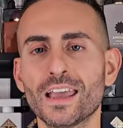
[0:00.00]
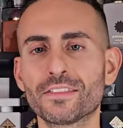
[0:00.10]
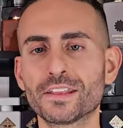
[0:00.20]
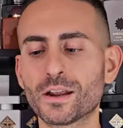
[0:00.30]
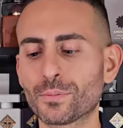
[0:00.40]

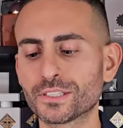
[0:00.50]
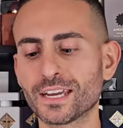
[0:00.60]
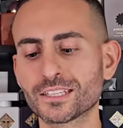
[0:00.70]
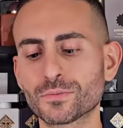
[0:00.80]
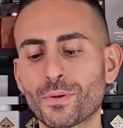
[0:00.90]
In the number
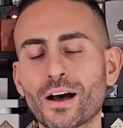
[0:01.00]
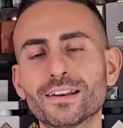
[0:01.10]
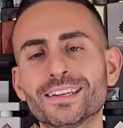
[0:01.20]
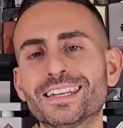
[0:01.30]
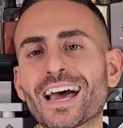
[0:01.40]
10
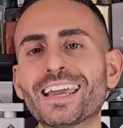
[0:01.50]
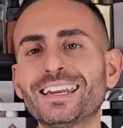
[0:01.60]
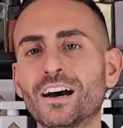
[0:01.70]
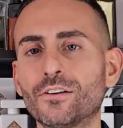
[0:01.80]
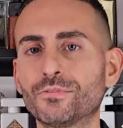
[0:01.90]
spot,
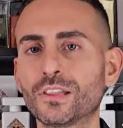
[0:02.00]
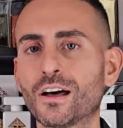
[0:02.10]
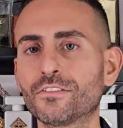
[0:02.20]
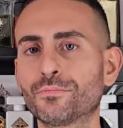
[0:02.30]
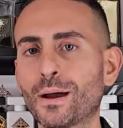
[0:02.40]
Night of
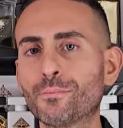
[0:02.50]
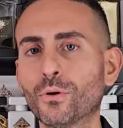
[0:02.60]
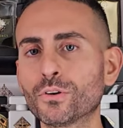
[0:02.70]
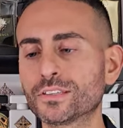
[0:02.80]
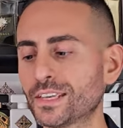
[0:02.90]
Love by
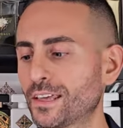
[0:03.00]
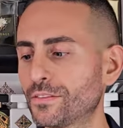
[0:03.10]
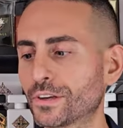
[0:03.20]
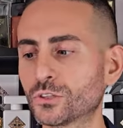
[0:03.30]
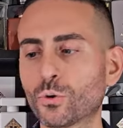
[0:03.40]
Boadicea the
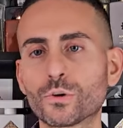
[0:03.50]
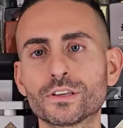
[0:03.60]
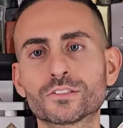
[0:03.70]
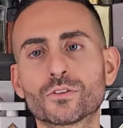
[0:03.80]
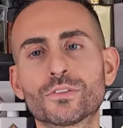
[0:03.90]

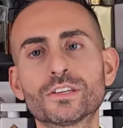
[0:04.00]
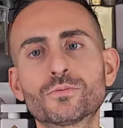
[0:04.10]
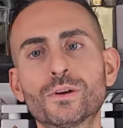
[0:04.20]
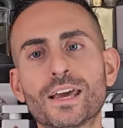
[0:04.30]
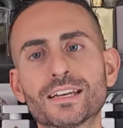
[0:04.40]
Victorious. So
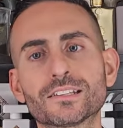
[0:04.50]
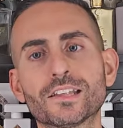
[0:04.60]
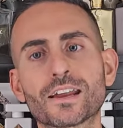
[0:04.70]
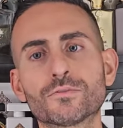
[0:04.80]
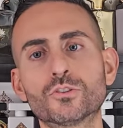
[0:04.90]
this one has a
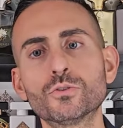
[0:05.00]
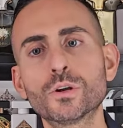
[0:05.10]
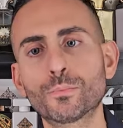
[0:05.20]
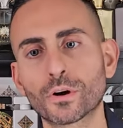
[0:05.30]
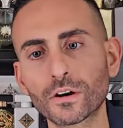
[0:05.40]
lot of
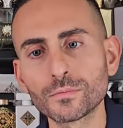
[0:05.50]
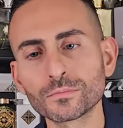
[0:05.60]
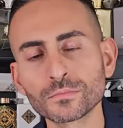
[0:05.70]
juniper,